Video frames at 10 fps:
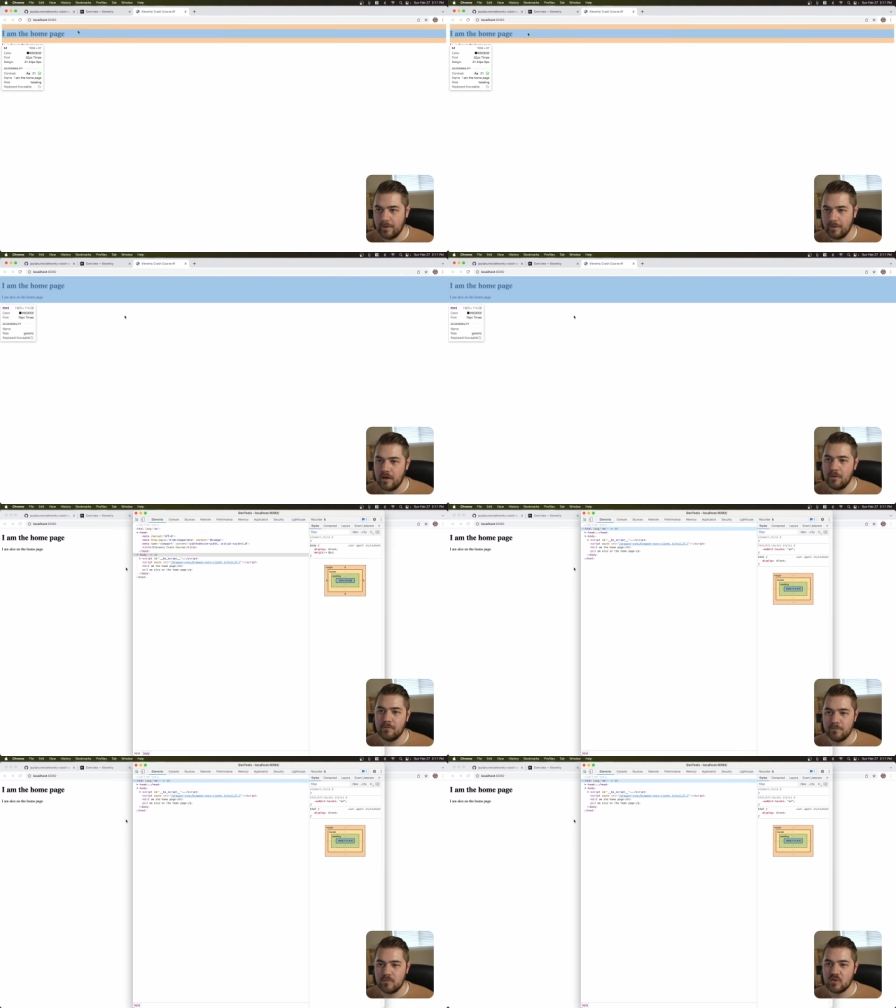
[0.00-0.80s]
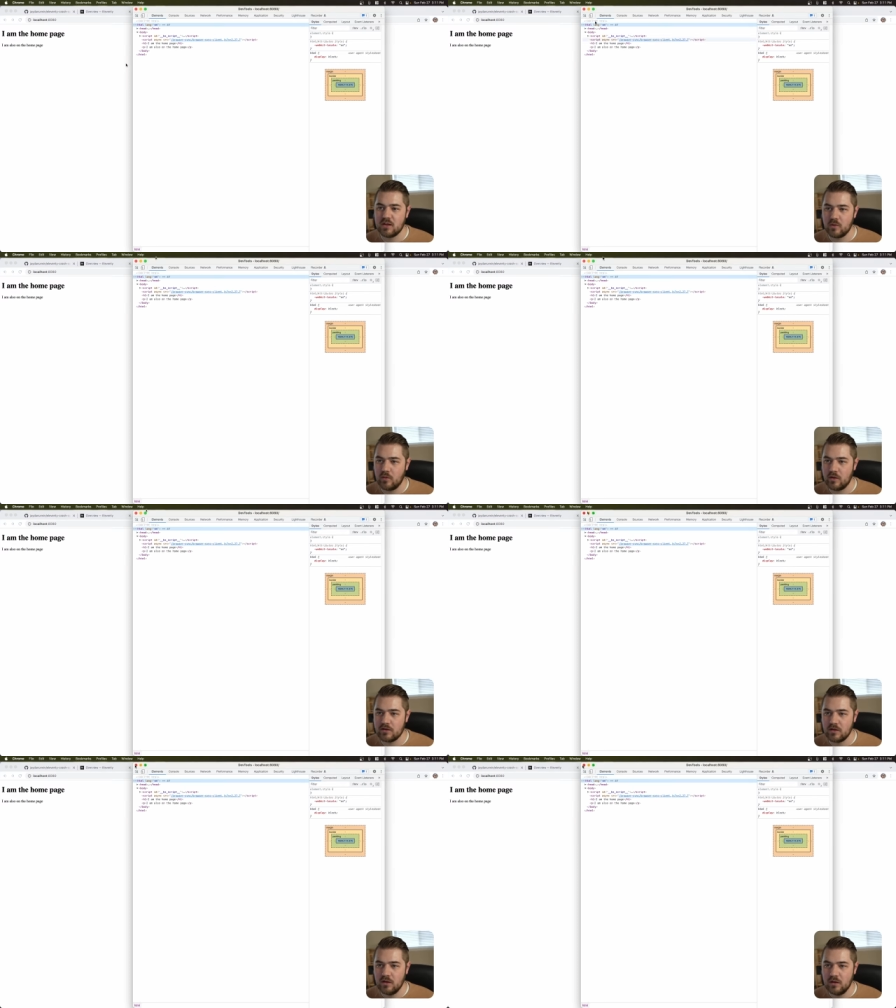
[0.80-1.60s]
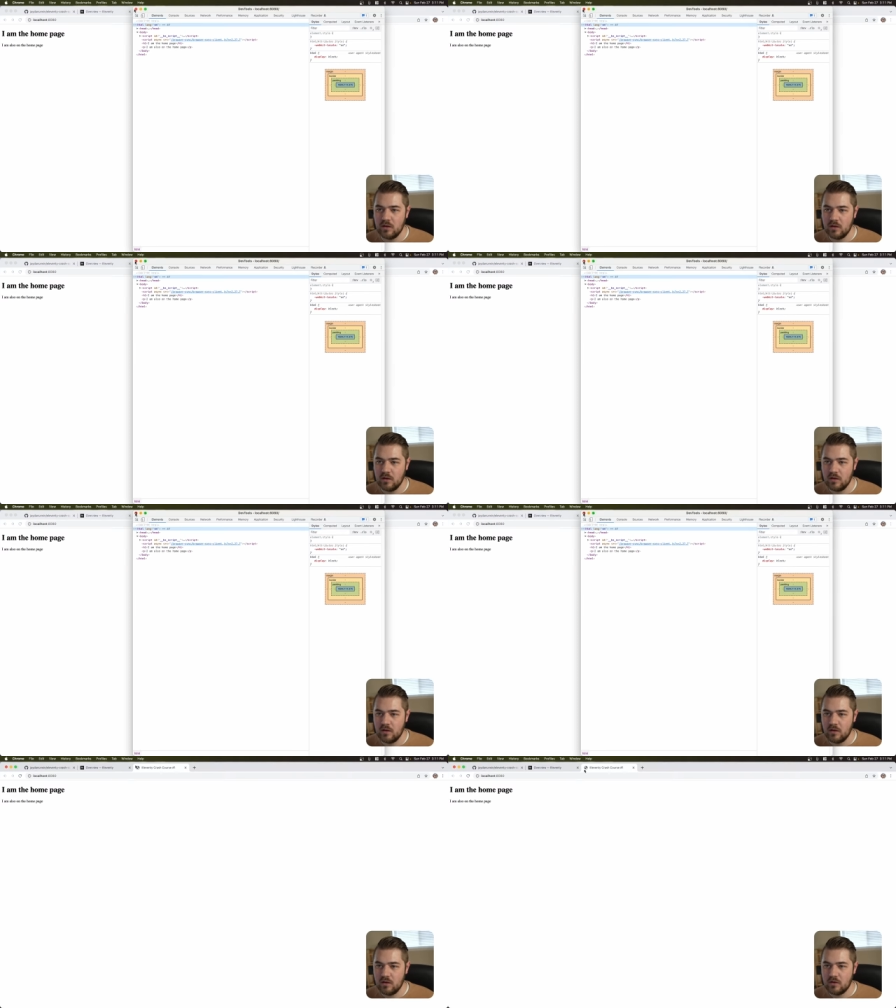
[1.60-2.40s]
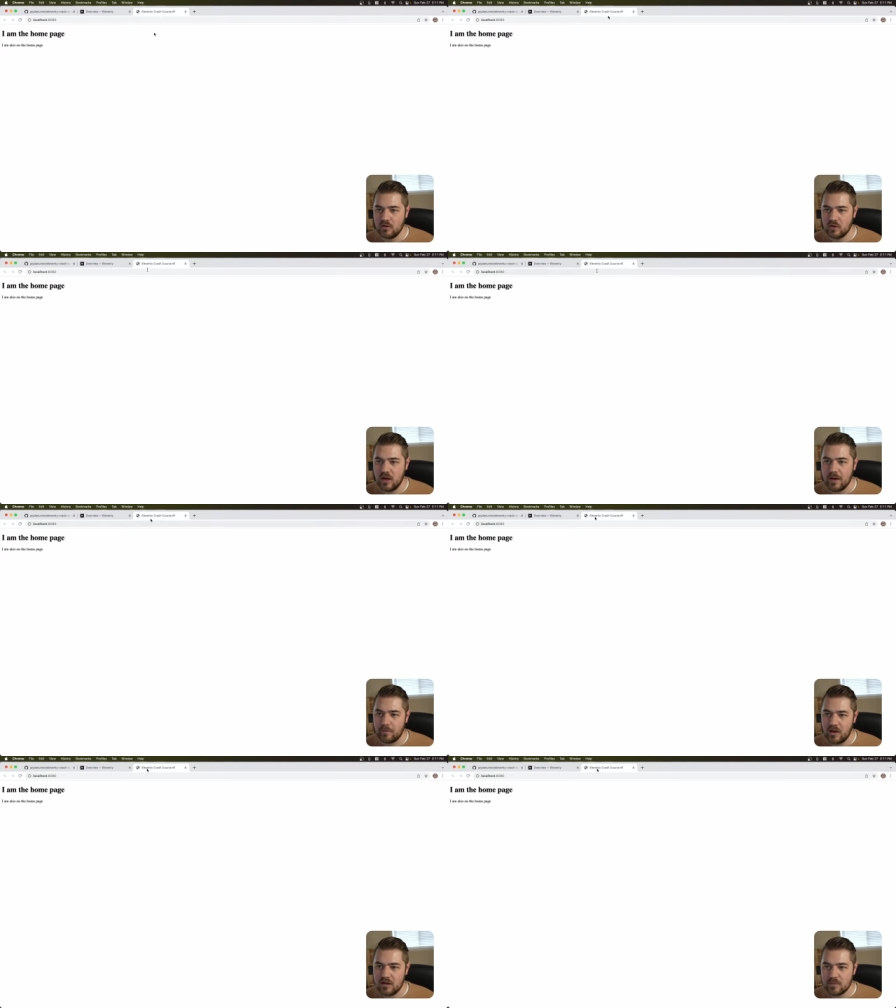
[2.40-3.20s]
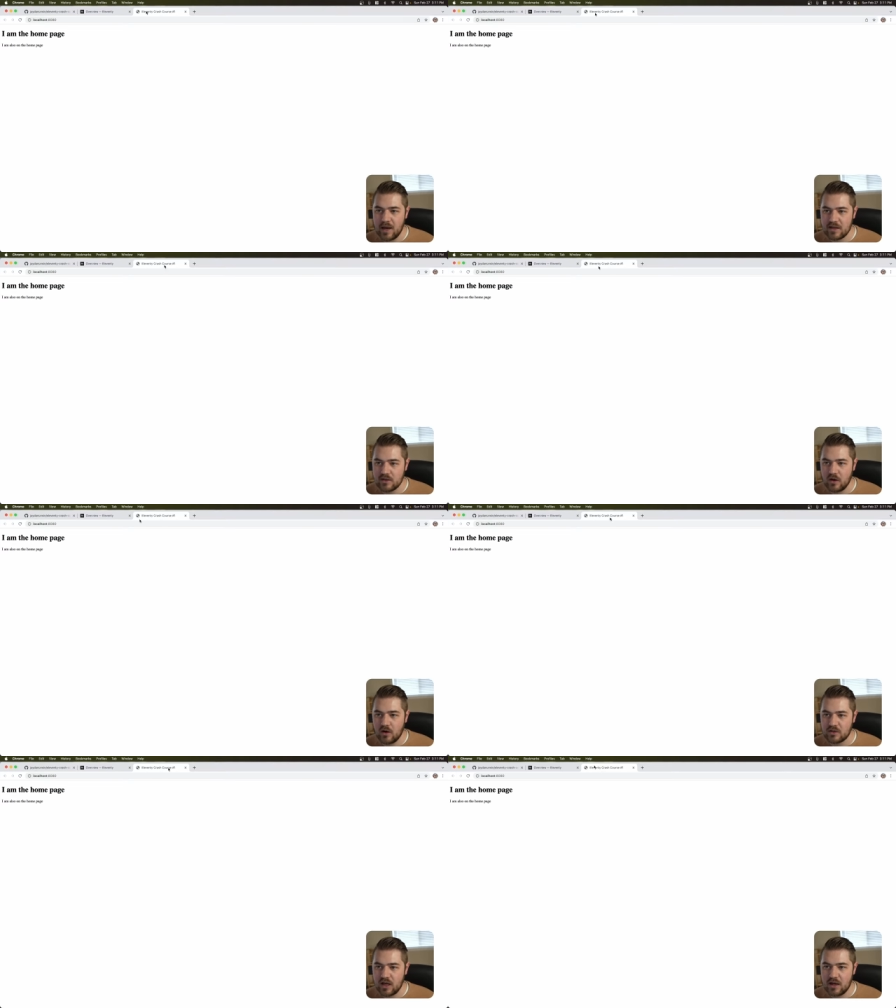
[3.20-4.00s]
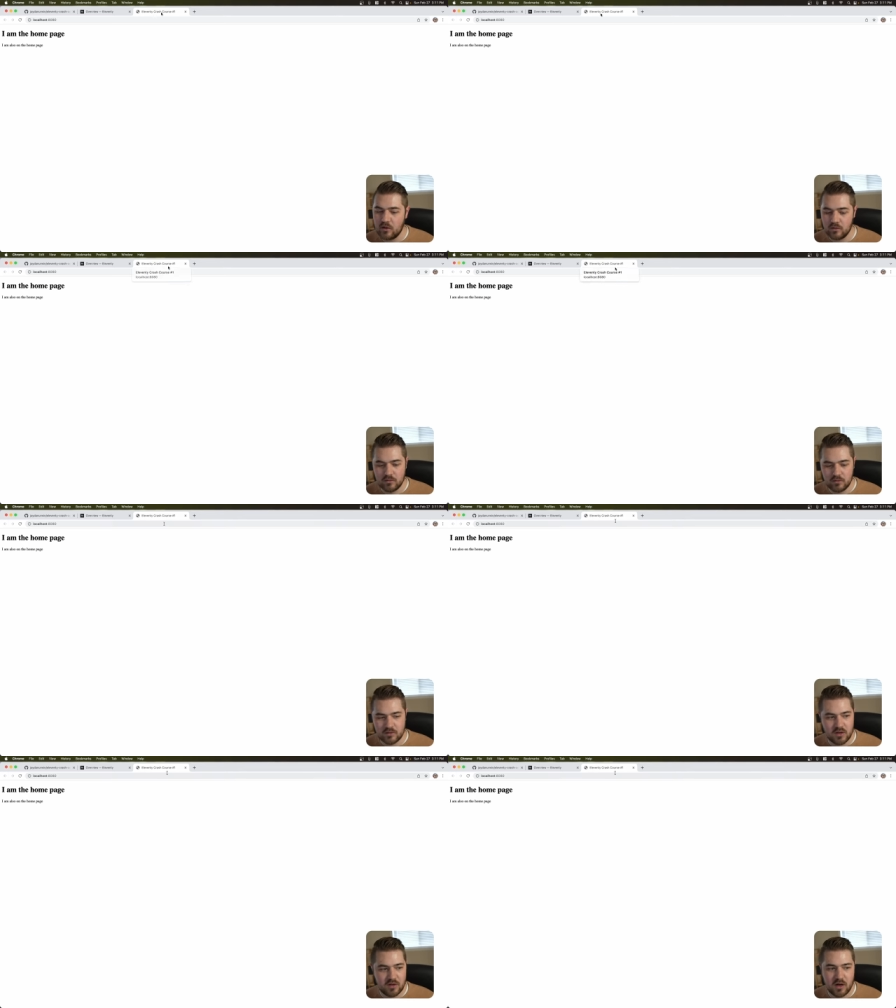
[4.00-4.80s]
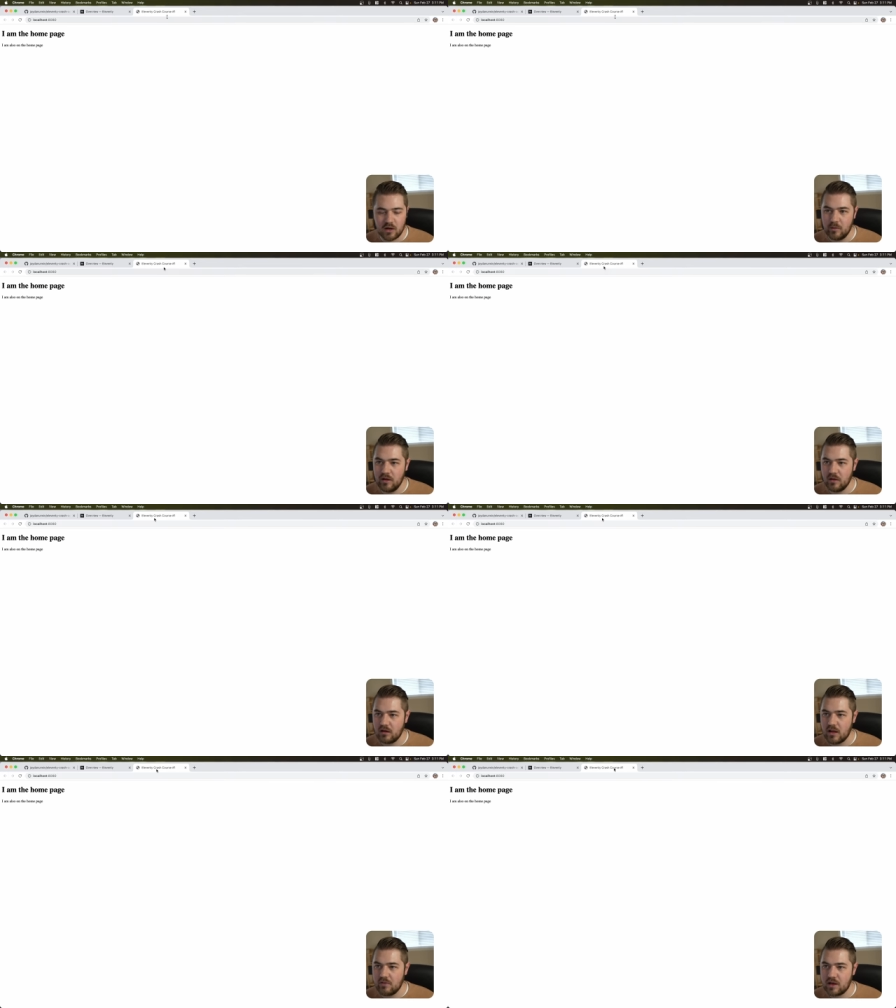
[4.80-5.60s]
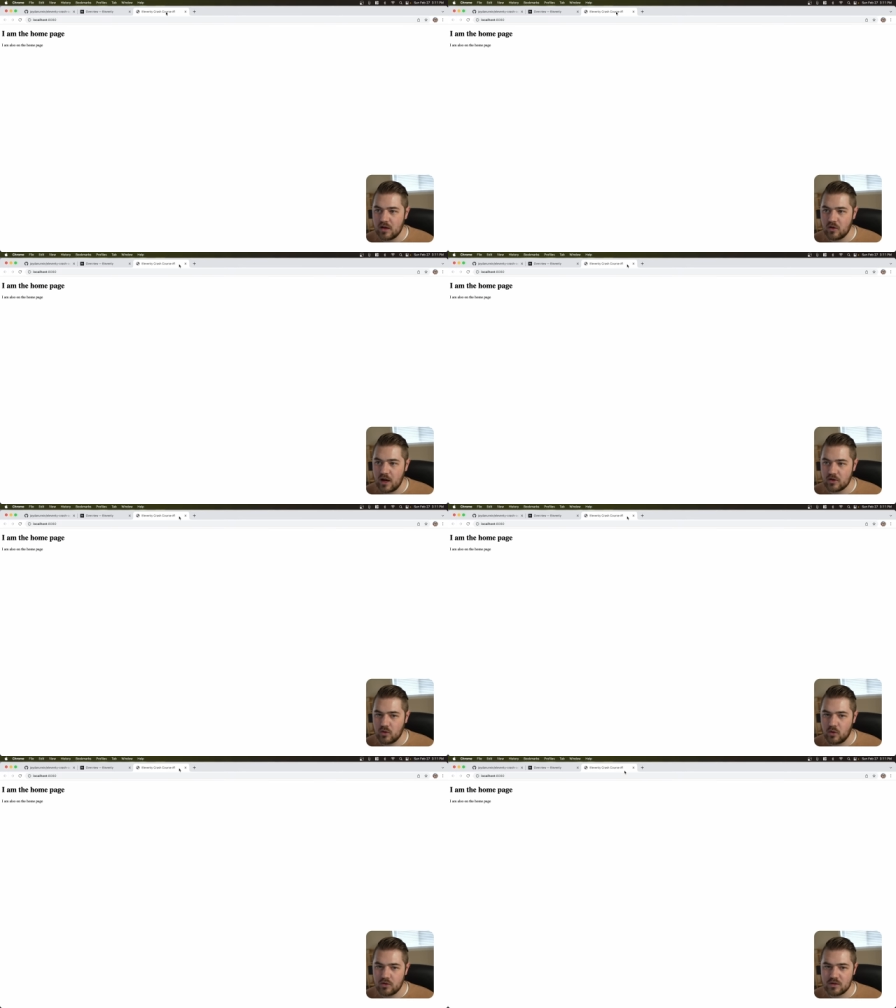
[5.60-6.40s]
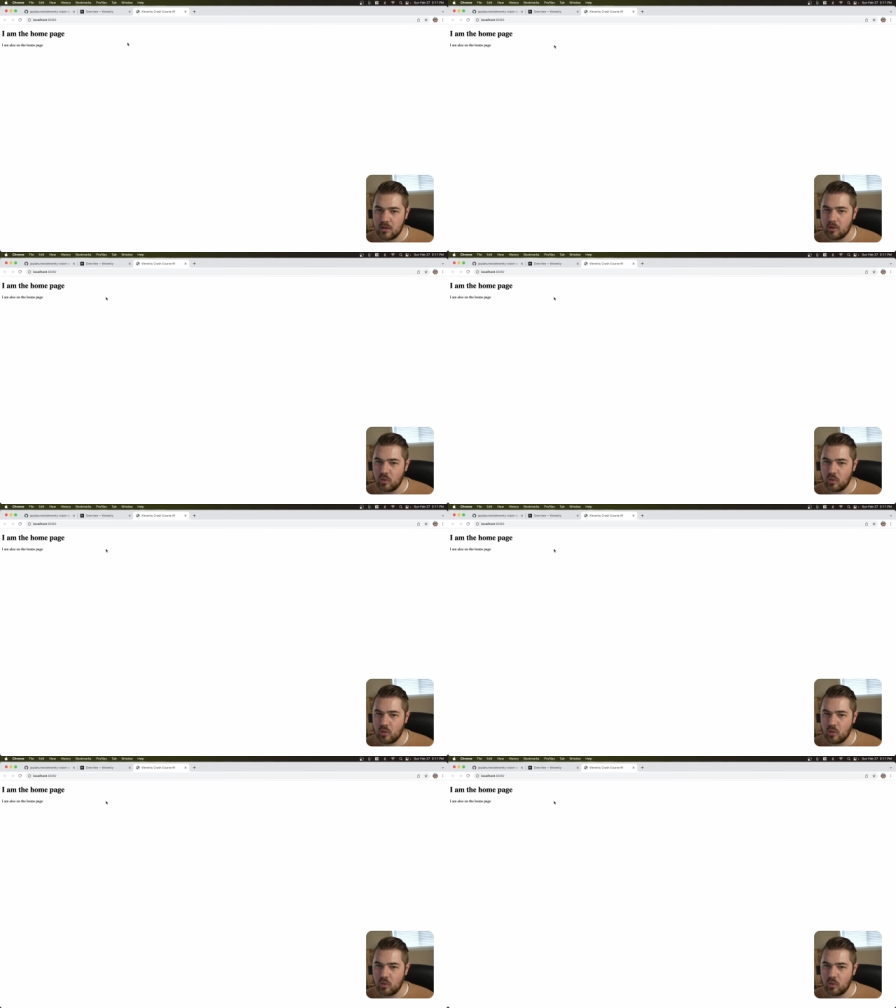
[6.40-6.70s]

Yep, so that's what it was. So yeah, it's passing our title to the document, Eleventy Crash Course Number